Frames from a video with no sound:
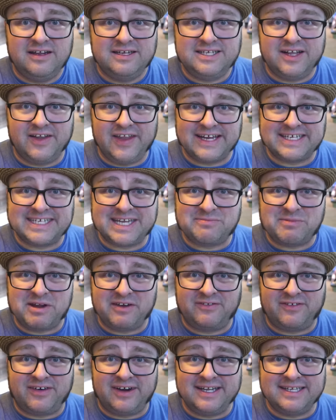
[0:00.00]
Until next time,
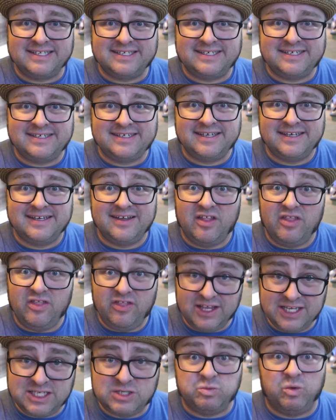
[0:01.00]
my friends,
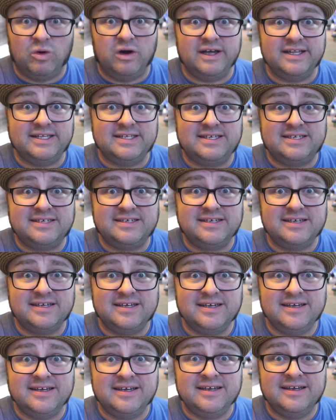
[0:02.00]
this one's
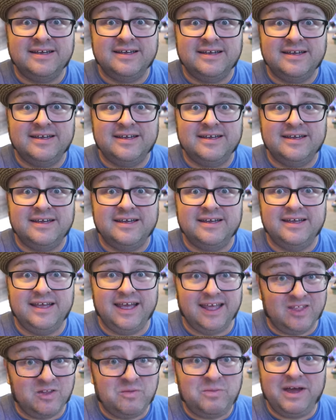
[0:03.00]

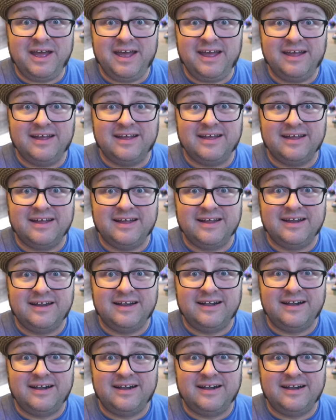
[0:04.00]
in the bag.